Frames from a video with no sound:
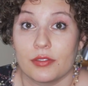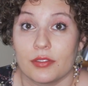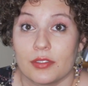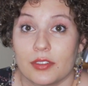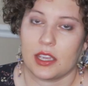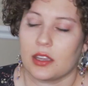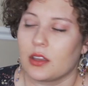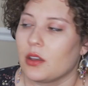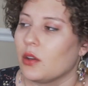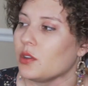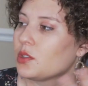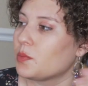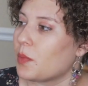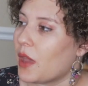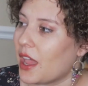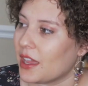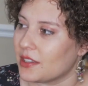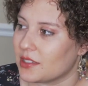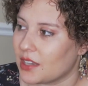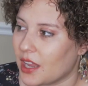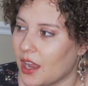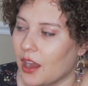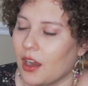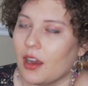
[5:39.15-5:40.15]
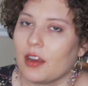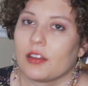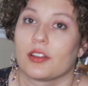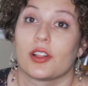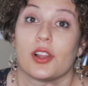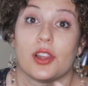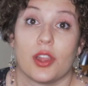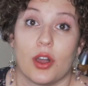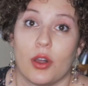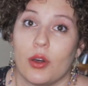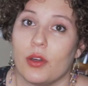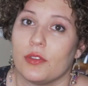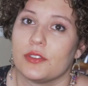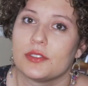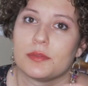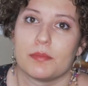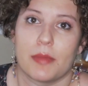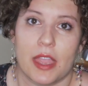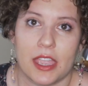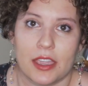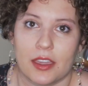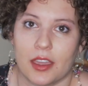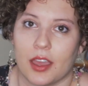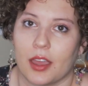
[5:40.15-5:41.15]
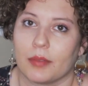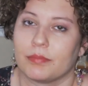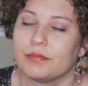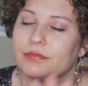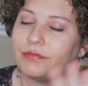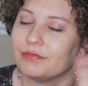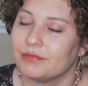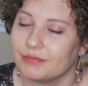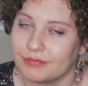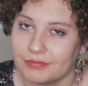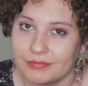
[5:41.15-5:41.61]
And that goes past hair, clothes, makeup.